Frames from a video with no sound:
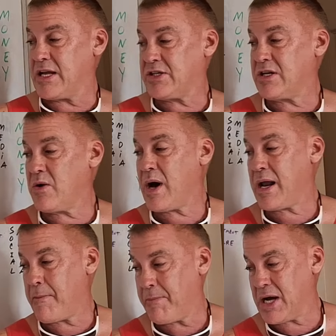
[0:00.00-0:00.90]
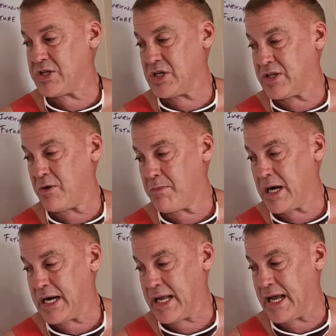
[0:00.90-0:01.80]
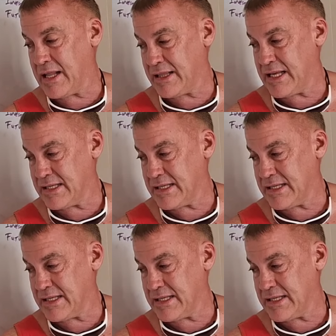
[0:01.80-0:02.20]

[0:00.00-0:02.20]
They should know how to budget their money at